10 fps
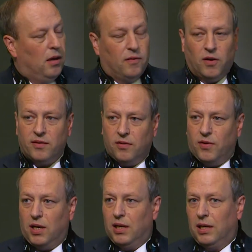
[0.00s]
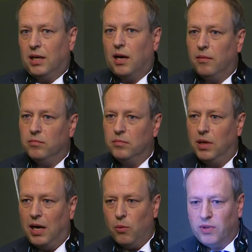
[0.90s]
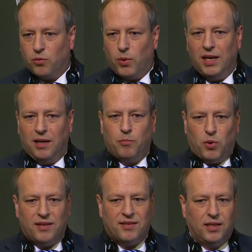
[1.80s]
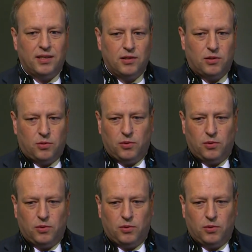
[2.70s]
First of all, I was really impressed in